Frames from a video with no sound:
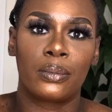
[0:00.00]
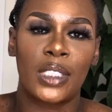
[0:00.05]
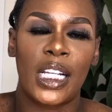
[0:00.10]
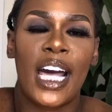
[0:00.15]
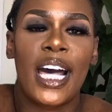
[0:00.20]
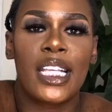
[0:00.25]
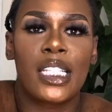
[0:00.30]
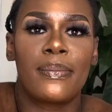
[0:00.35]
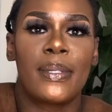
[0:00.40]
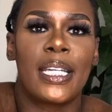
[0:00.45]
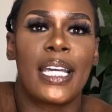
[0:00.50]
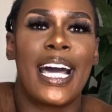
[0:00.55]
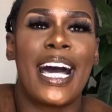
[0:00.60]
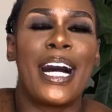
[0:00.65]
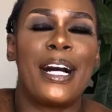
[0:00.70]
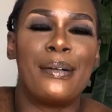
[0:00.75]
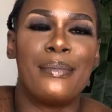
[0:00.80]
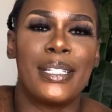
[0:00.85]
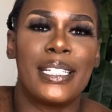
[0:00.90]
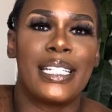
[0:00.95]
Ask me
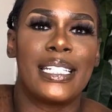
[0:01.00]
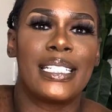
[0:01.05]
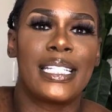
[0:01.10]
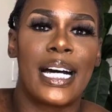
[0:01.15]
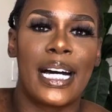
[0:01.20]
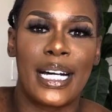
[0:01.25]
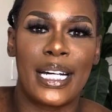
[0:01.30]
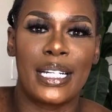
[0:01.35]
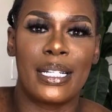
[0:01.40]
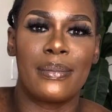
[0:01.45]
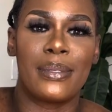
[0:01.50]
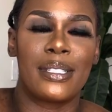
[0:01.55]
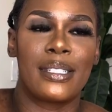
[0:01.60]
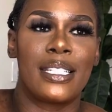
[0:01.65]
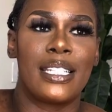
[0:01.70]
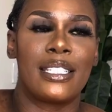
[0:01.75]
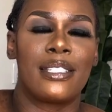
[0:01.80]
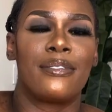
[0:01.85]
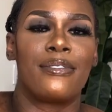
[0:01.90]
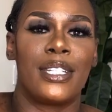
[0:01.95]
how many times
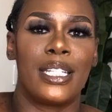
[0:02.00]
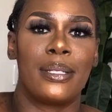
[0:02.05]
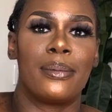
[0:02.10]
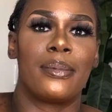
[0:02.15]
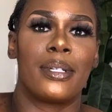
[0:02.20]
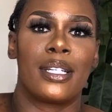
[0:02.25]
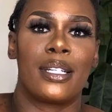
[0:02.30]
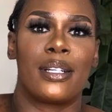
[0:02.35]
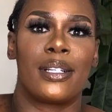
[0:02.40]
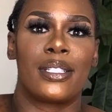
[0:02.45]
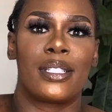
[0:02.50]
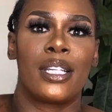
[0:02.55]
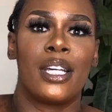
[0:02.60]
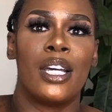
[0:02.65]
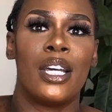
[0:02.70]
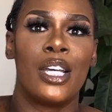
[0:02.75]
these females